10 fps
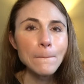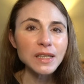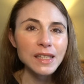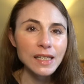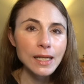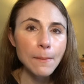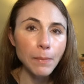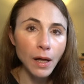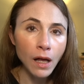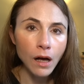but the
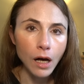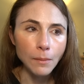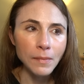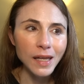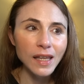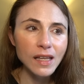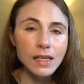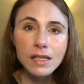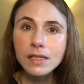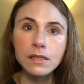balm
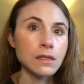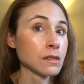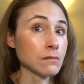is